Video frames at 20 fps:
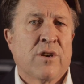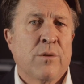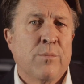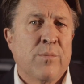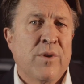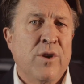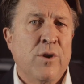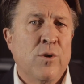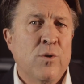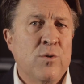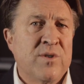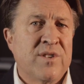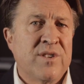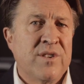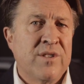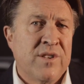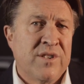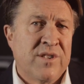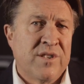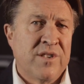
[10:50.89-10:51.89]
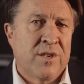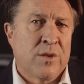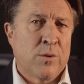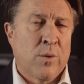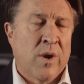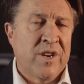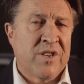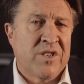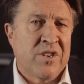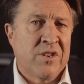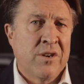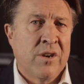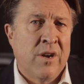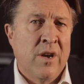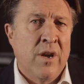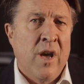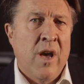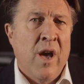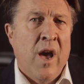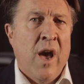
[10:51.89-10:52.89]
can be used in this situation,
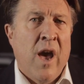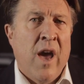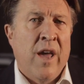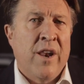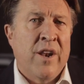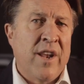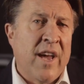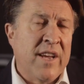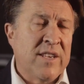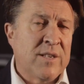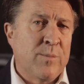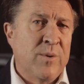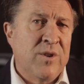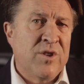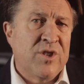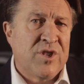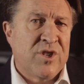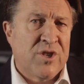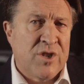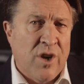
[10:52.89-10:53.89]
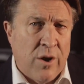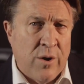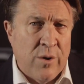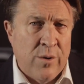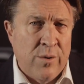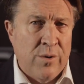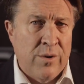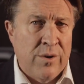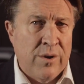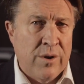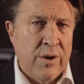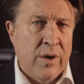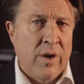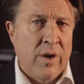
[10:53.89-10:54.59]
and it has been shown